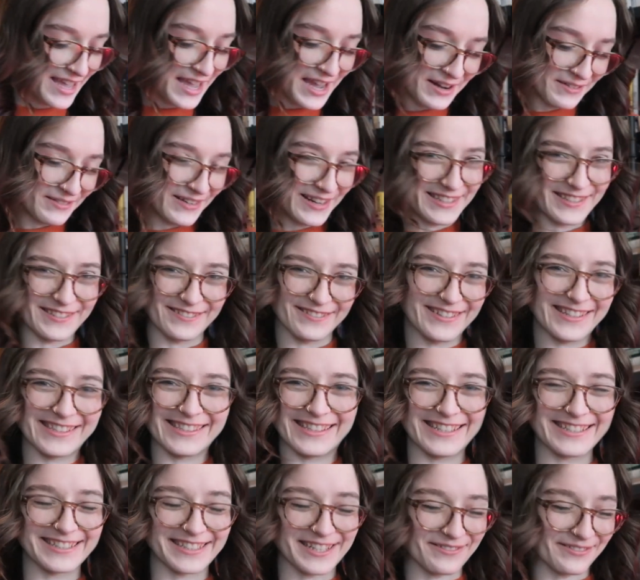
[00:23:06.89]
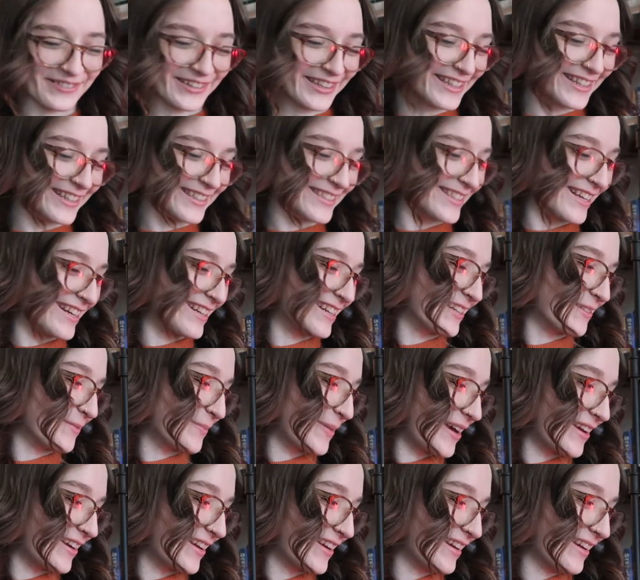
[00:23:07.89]
can't wait to read these. I'm really excited
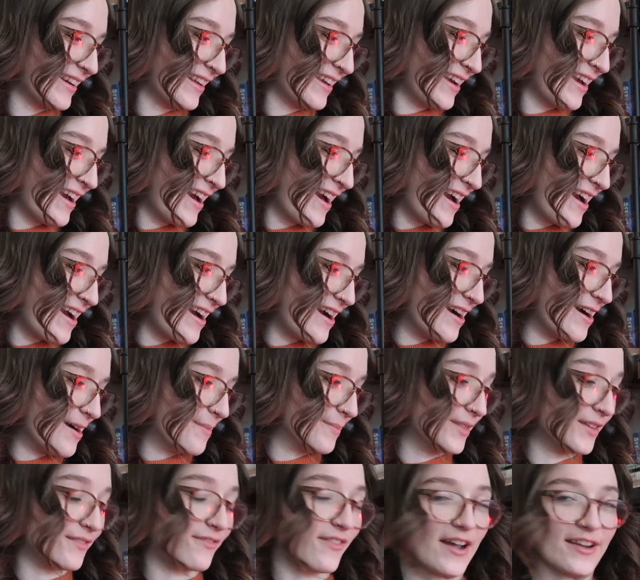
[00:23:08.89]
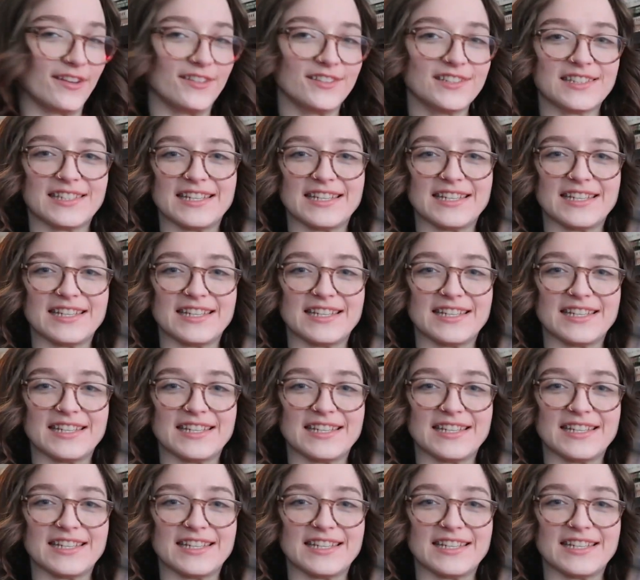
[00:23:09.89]
about it. The Final